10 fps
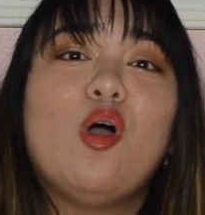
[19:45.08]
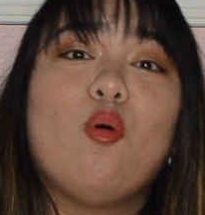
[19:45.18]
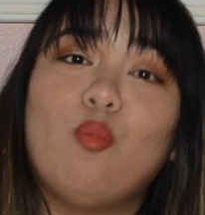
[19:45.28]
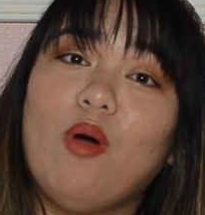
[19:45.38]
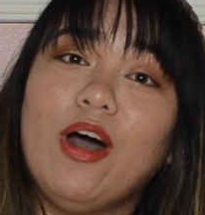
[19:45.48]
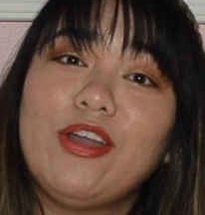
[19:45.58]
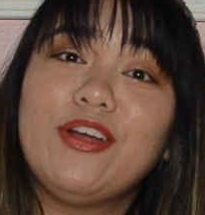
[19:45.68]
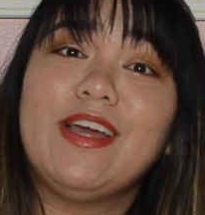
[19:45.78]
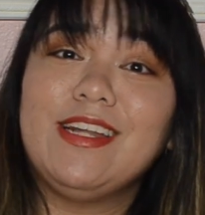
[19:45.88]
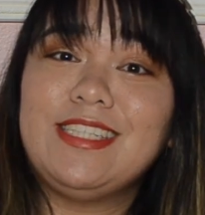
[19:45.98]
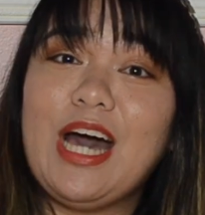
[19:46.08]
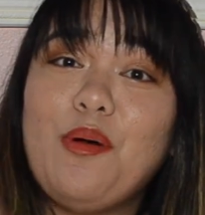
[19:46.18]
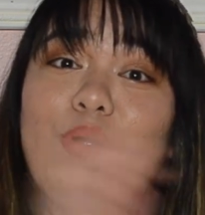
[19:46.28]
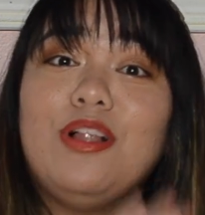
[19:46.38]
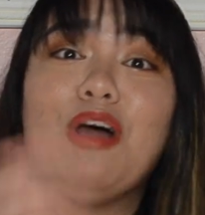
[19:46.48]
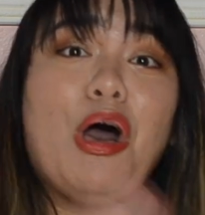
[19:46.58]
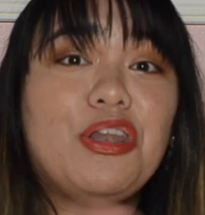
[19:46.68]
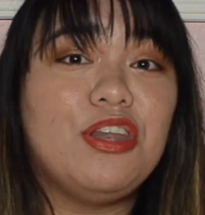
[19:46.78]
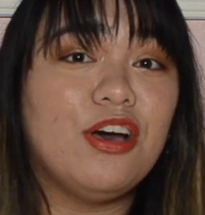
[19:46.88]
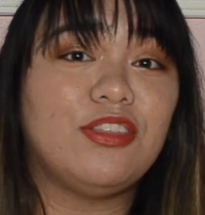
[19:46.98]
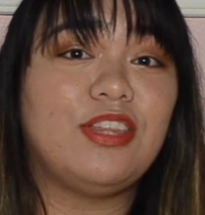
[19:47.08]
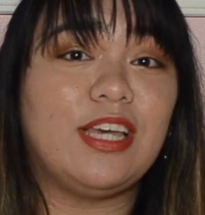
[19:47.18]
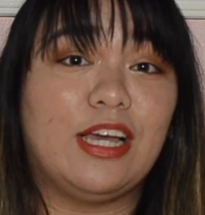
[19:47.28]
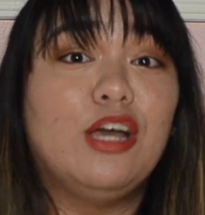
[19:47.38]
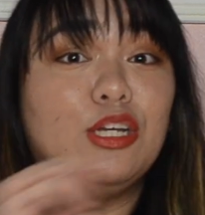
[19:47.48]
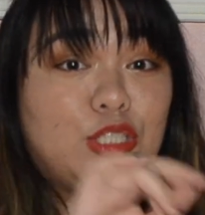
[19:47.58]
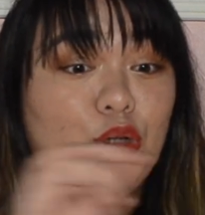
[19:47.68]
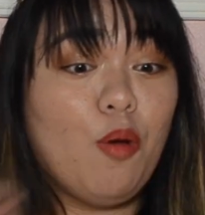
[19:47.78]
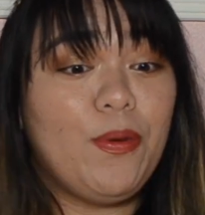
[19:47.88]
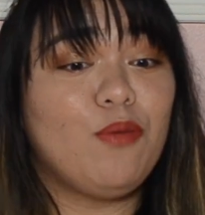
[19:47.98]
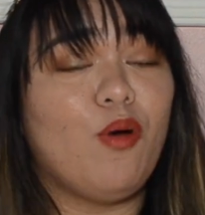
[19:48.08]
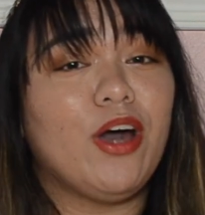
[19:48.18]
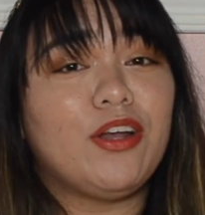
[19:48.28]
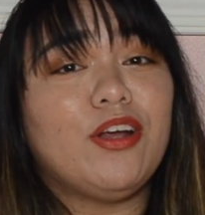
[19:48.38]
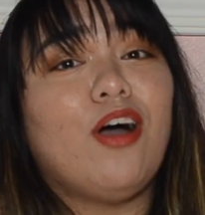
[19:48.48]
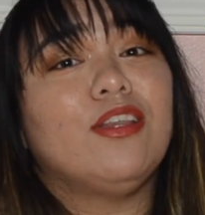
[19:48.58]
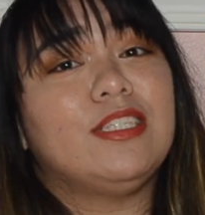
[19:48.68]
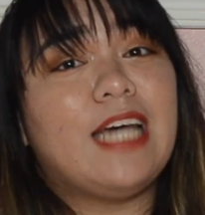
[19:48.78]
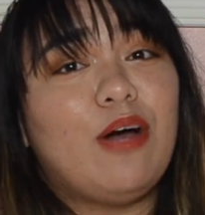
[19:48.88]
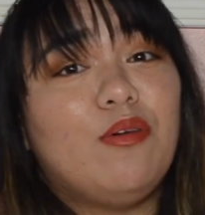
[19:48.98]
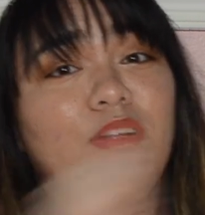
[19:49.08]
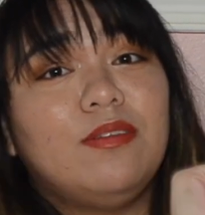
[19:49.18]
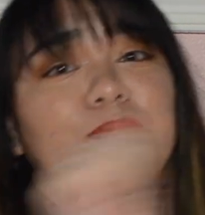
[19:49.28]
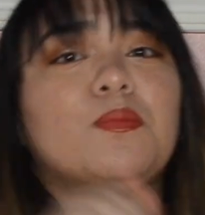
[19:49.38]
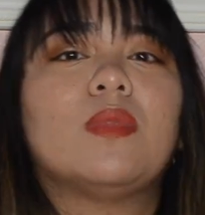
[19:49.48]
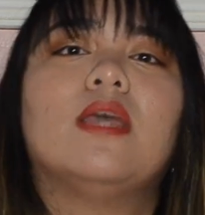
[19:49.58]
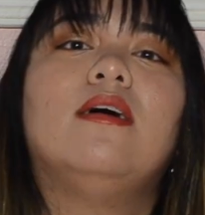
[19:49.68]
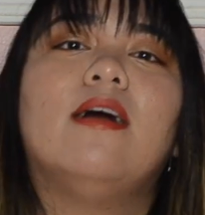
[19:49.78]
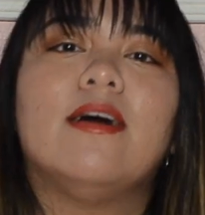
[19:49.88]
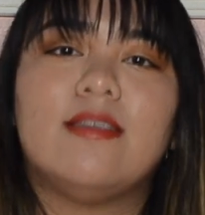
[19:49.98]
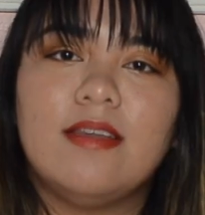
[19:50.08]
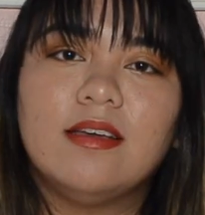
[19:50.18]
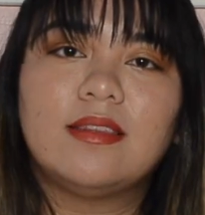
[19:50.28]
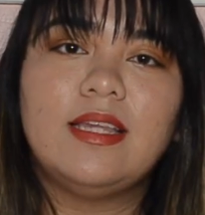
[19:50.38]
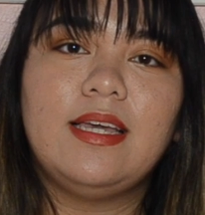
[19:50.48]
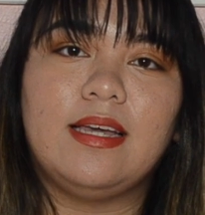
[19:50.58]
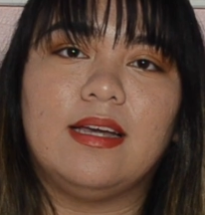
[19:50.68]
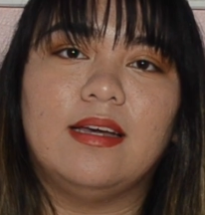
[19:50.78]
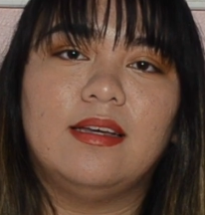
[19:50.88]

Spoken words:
Water in the towel, nothing. Soap and water on the towel, nothing.